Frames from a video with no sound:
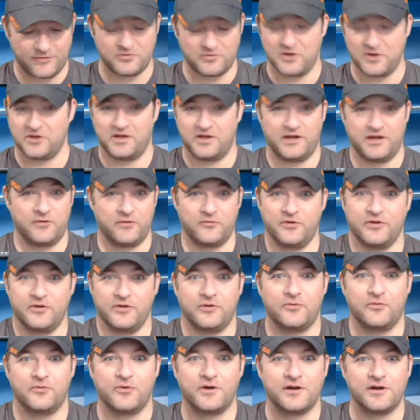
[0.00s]
really
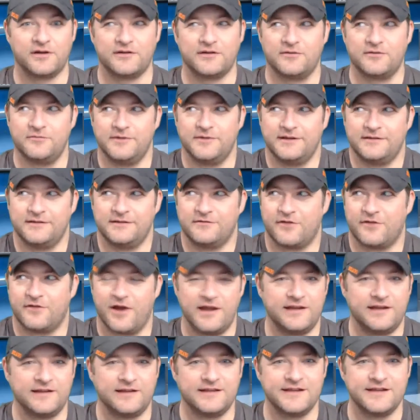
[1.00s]
worked. I mean,
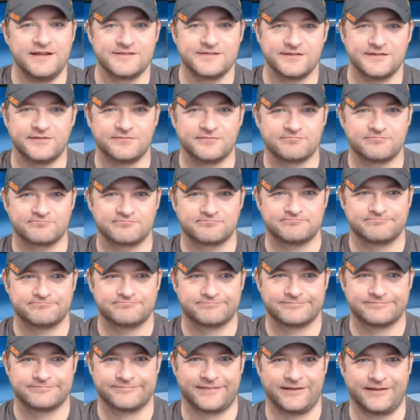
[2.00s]
granted, these are
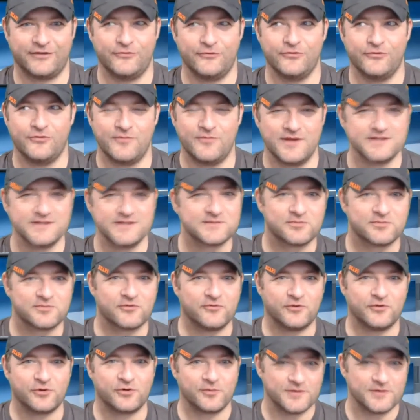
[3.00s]
2 of the best
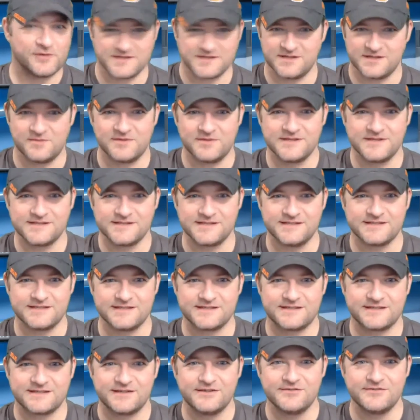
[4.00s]
performers in the business
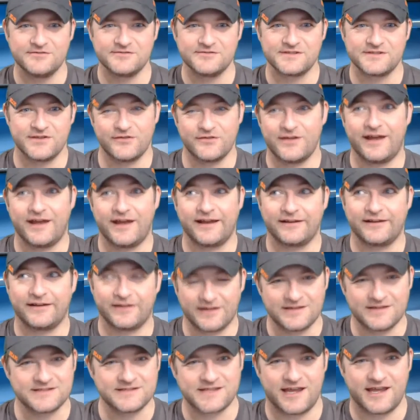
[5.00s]
too, so that
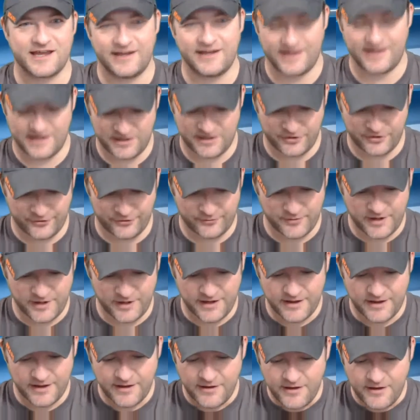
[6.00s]
does kind of help.
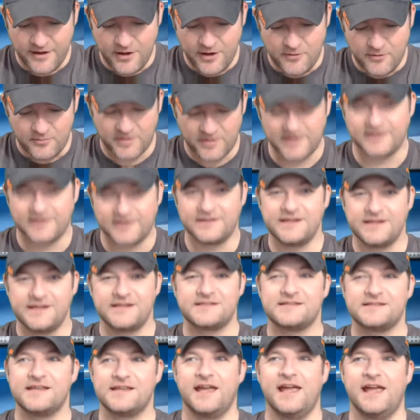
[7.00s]
But it
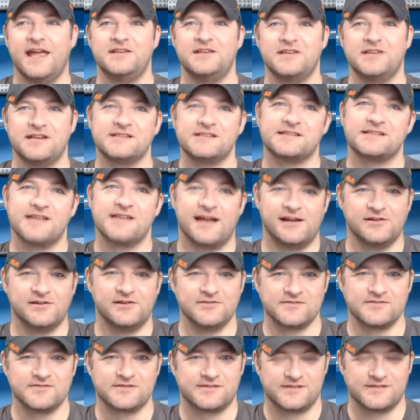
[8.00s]
leads to AJ
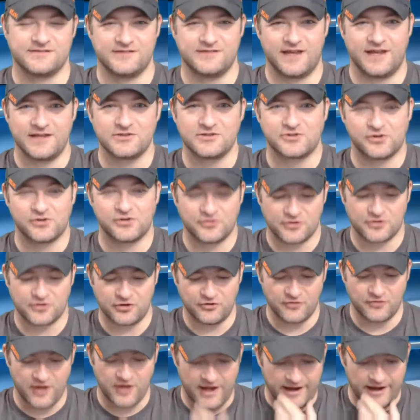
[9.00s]
Styles and Drew
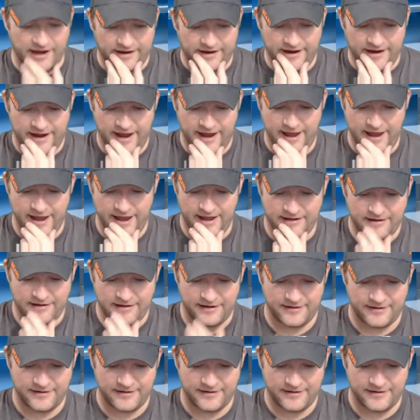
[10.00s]
Gulak, and